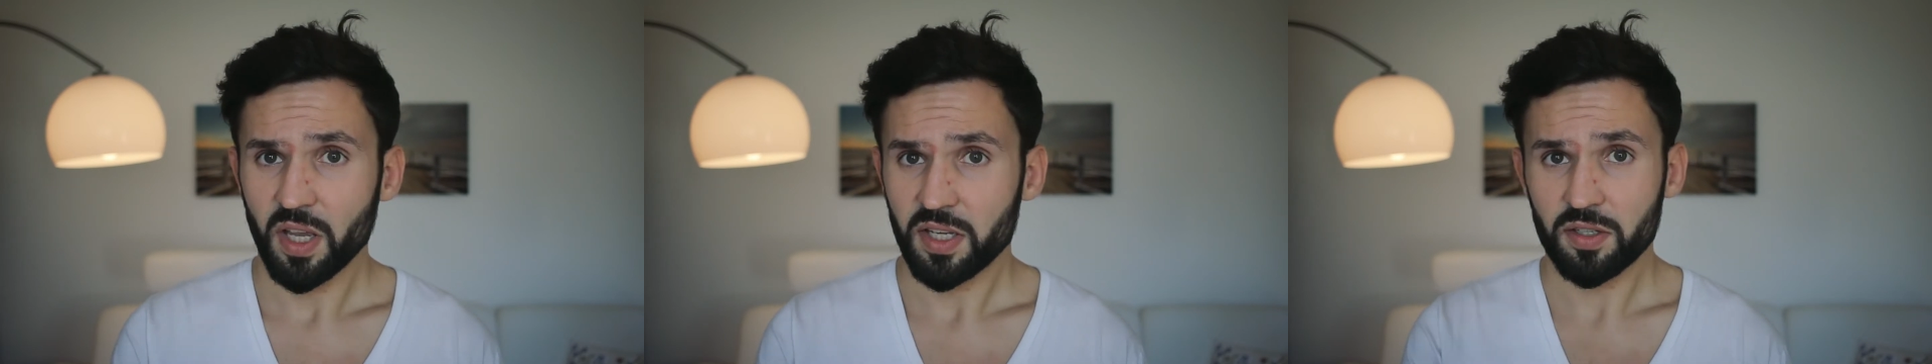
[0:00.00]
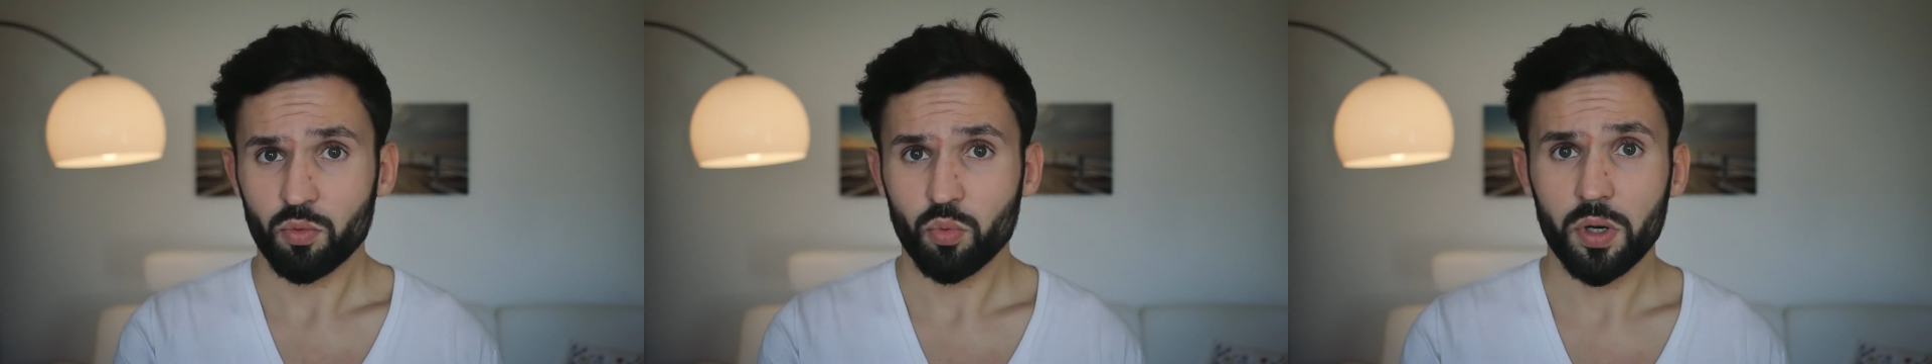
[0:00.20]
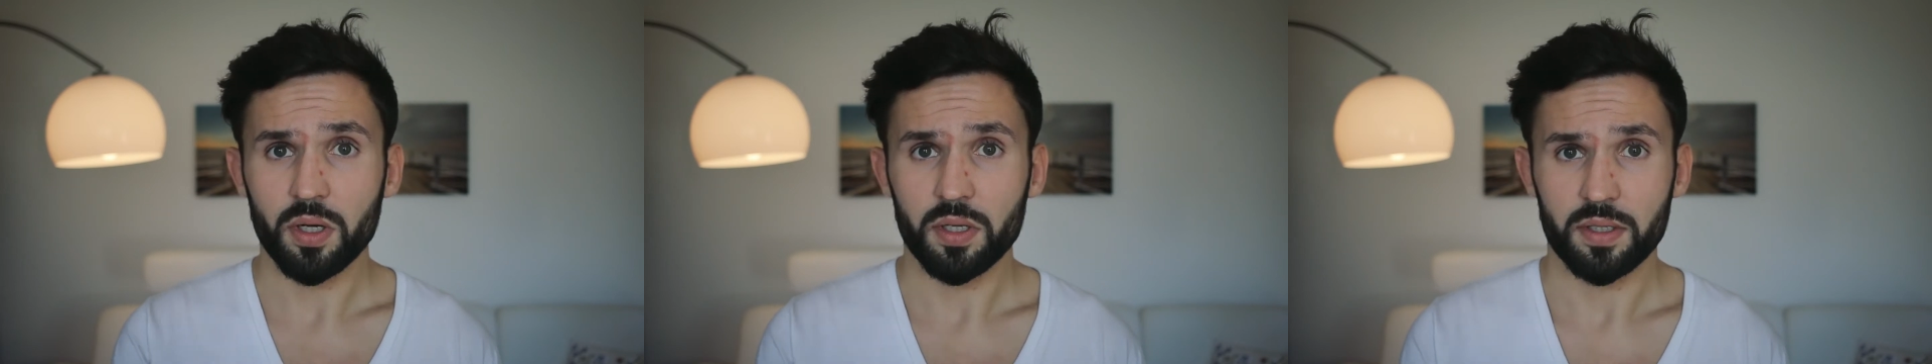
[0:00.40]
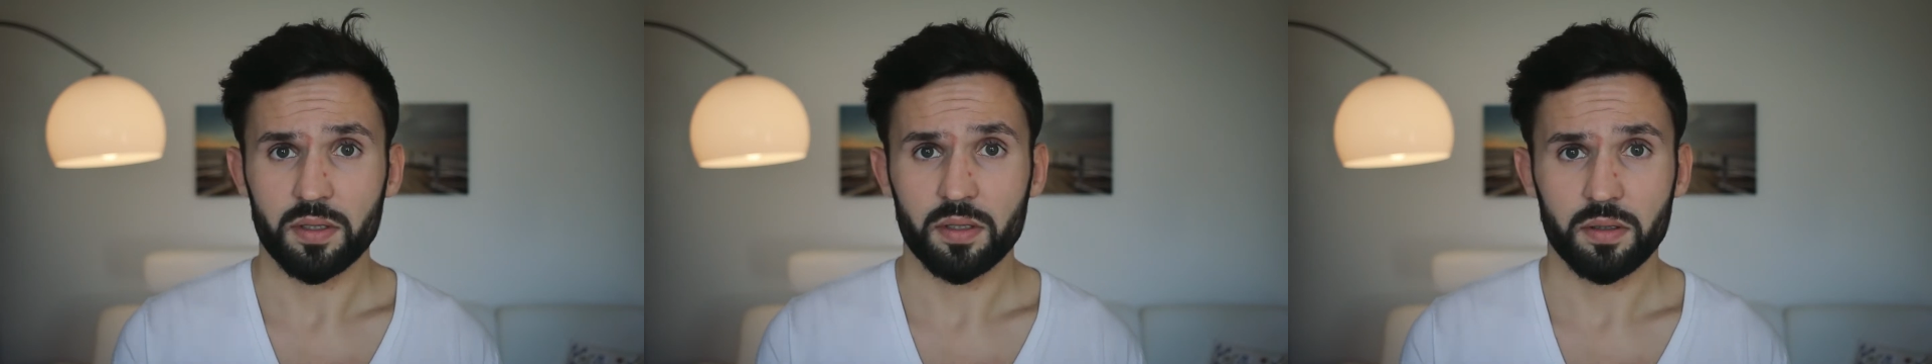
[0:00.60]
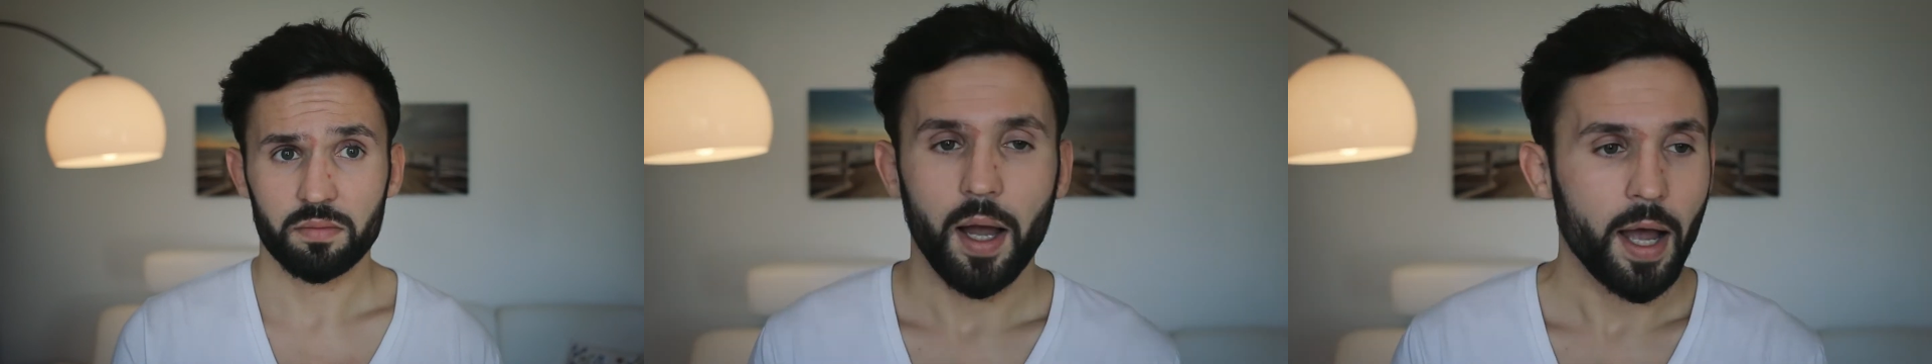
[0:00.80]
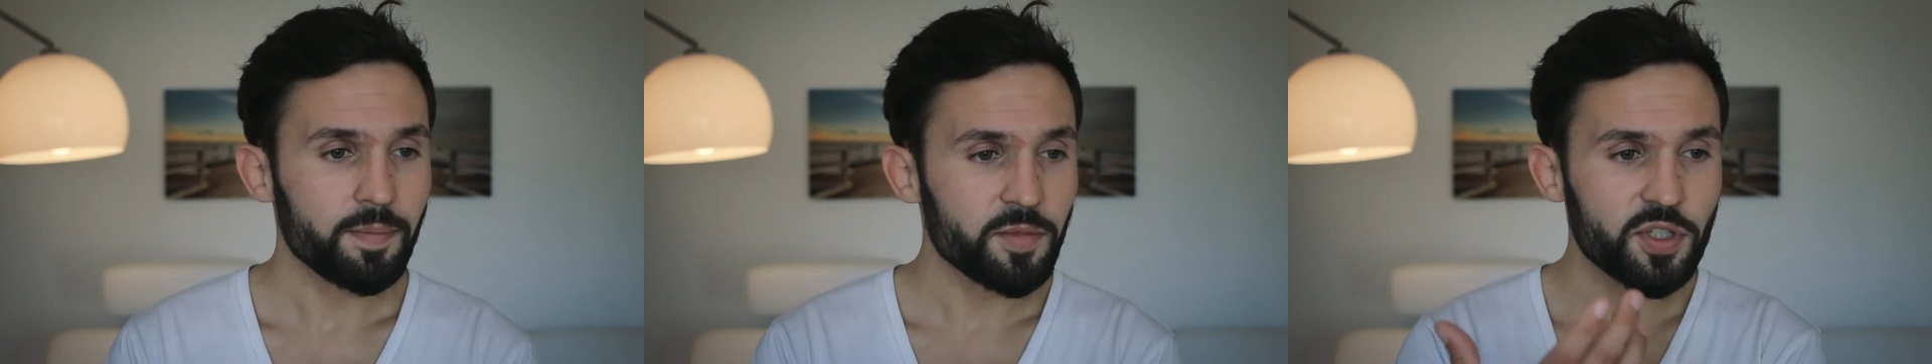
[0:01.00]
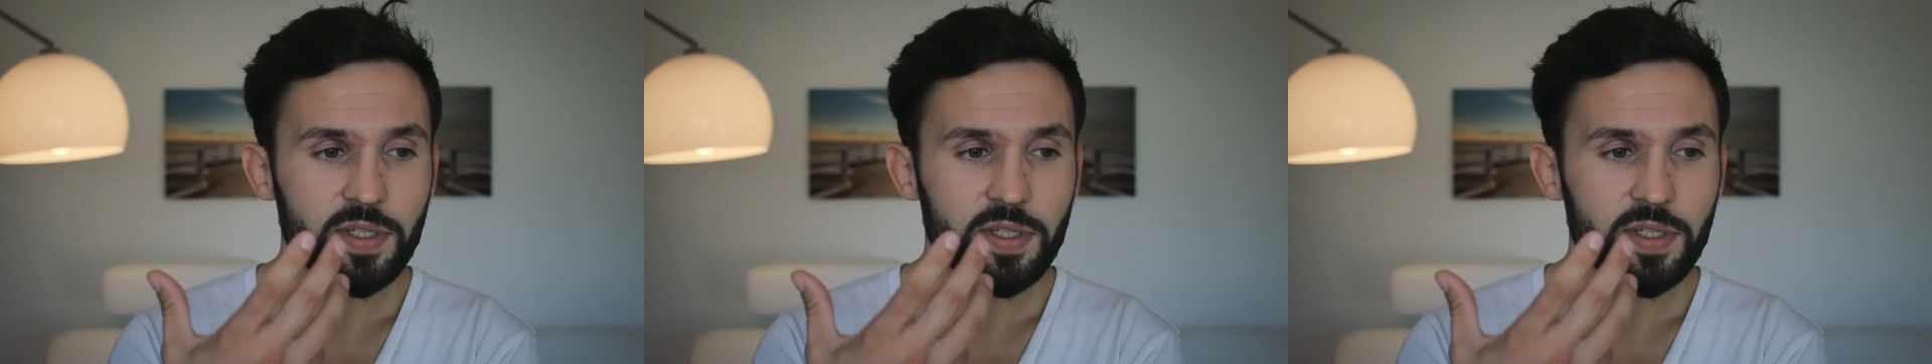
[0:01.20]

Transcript: as it were. I'm